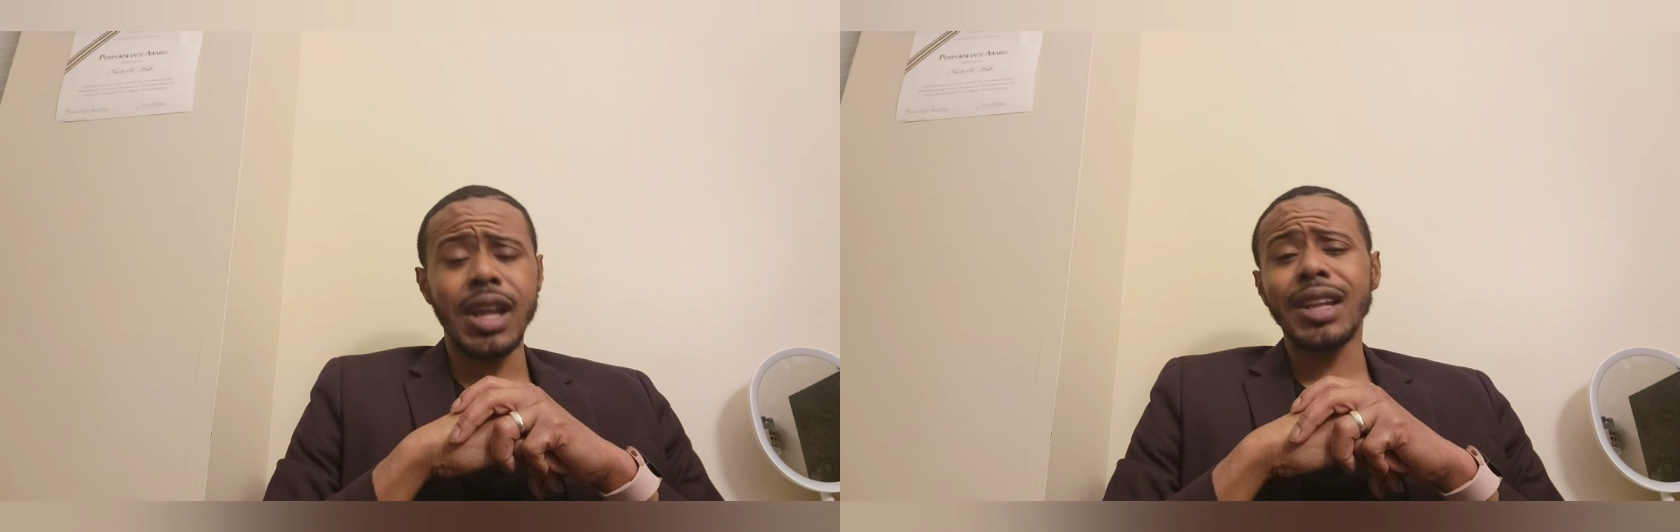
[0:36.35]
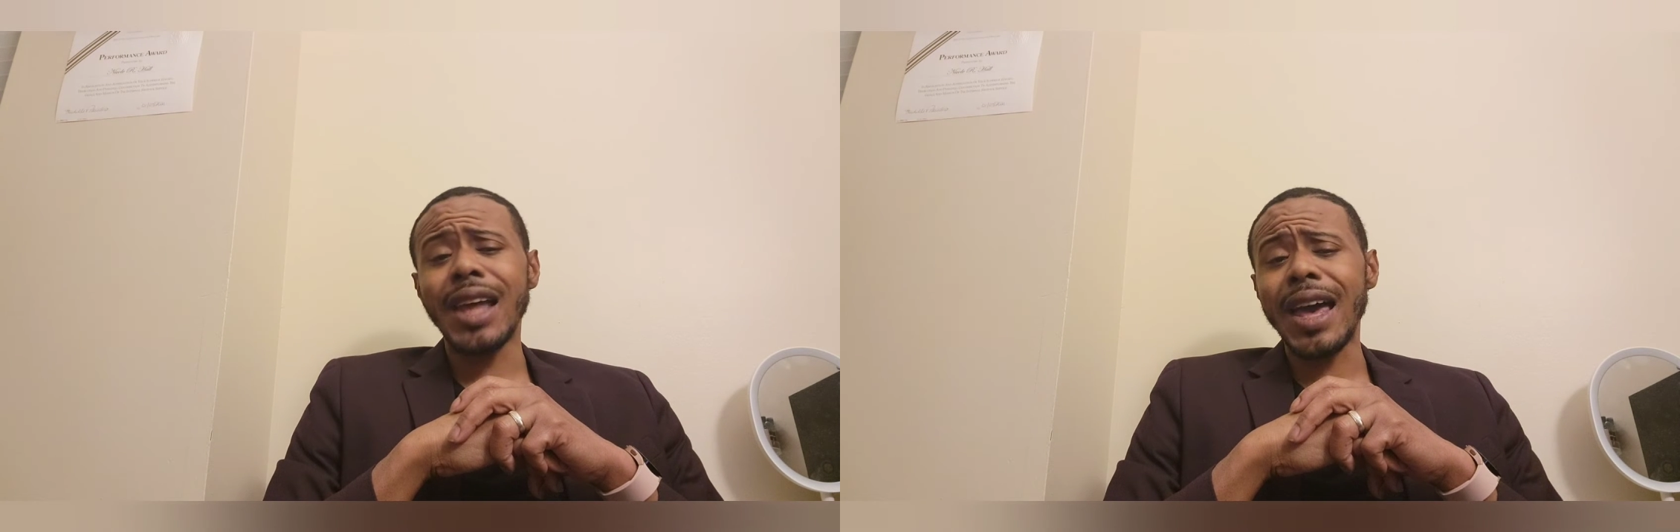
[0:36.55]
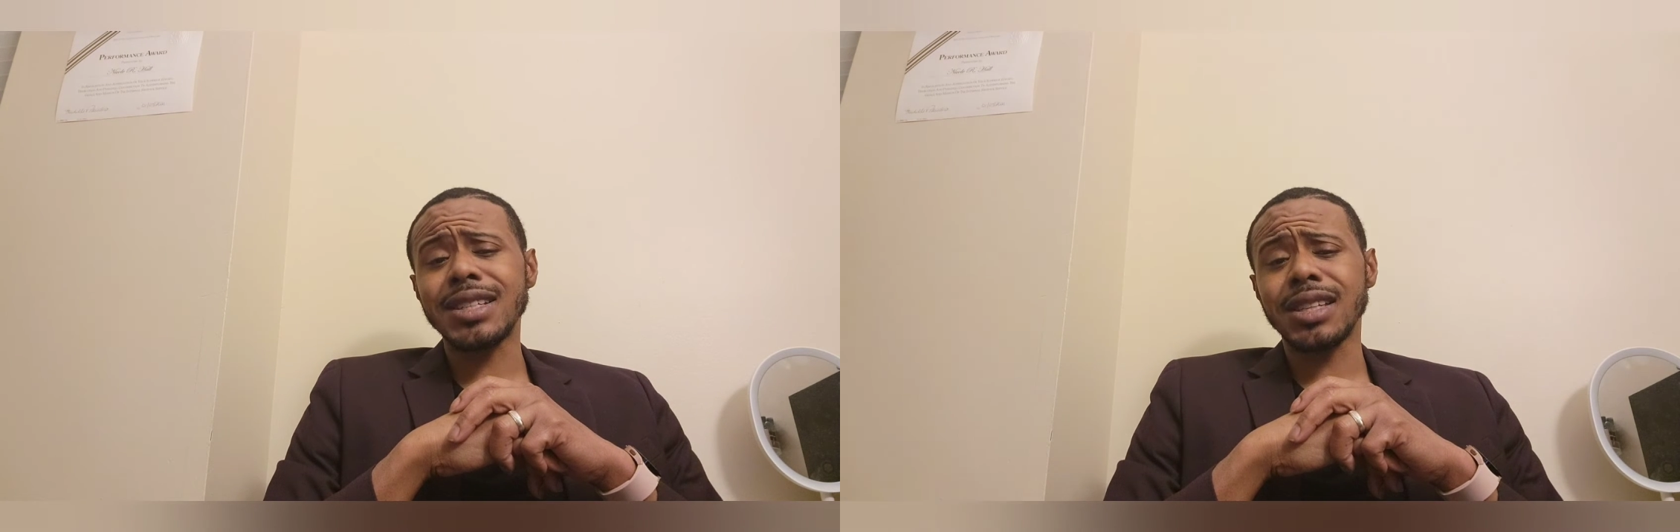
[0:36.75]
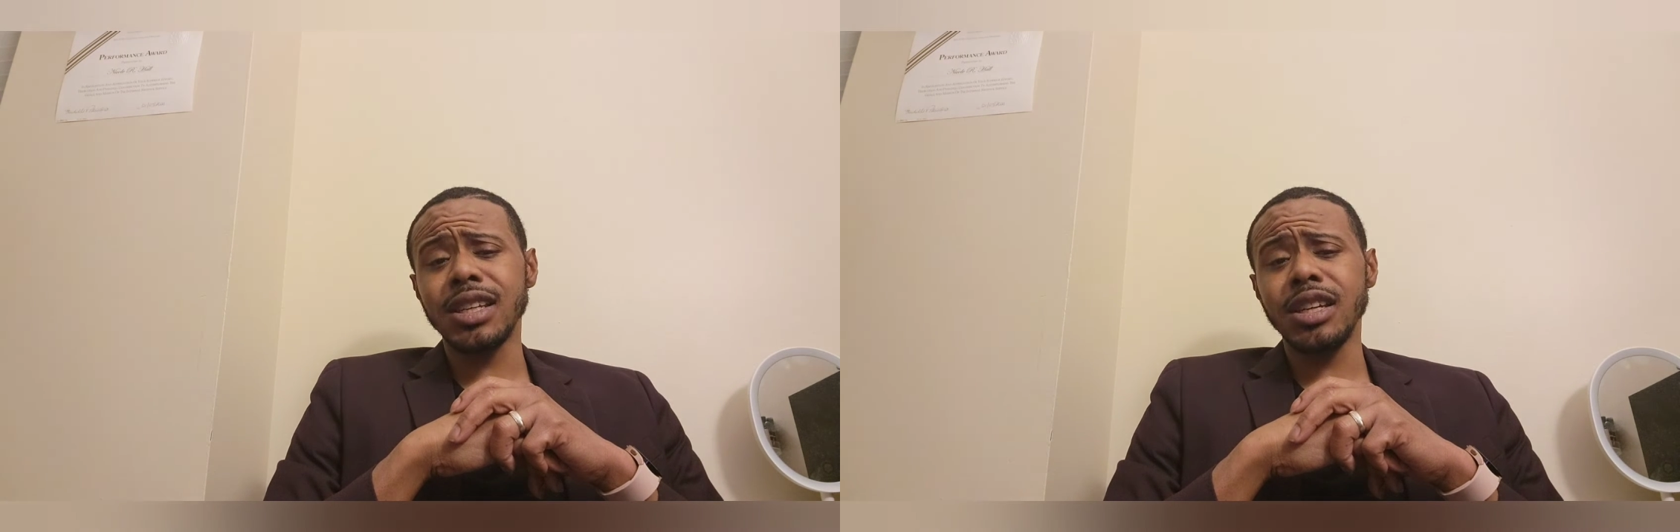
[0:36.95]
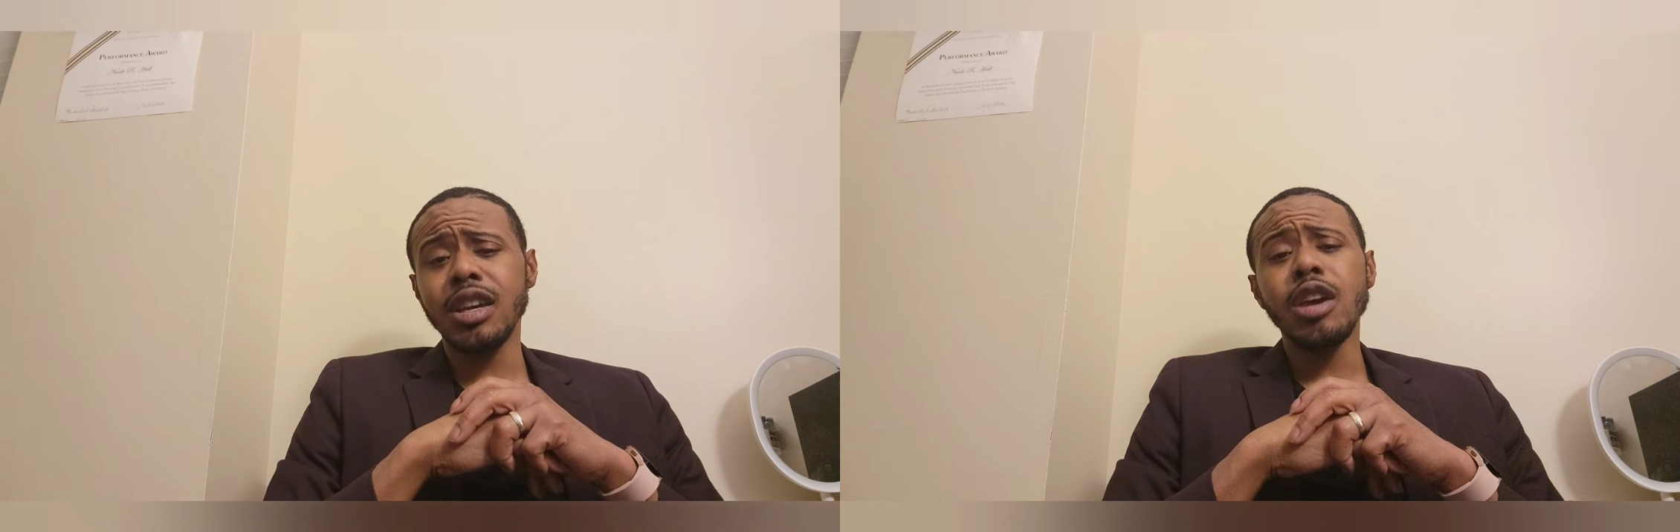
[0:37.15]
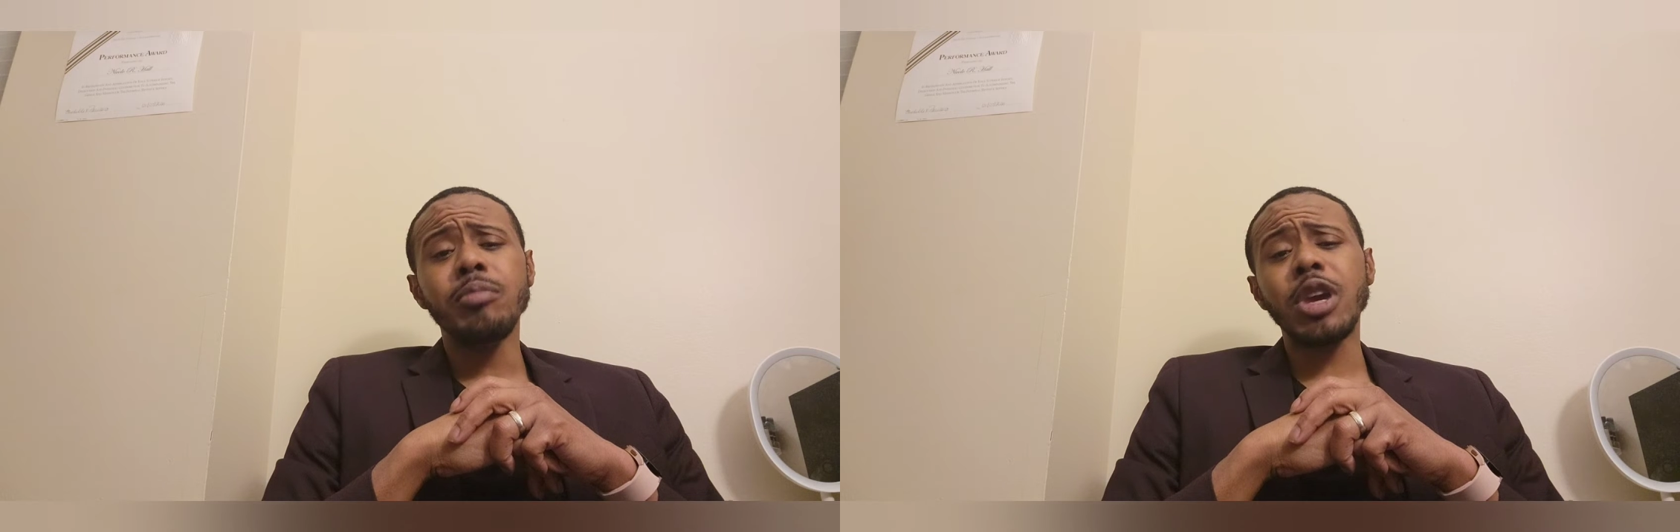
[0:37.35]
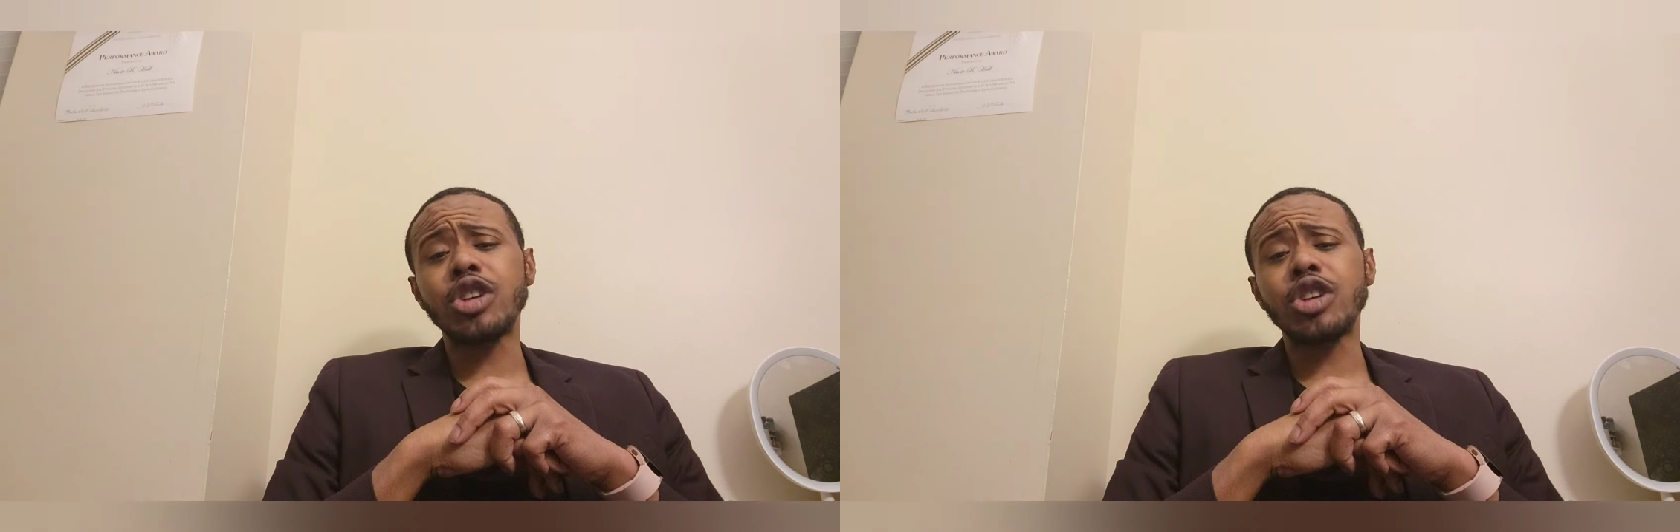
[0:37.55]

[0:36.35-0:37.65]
Lastly, make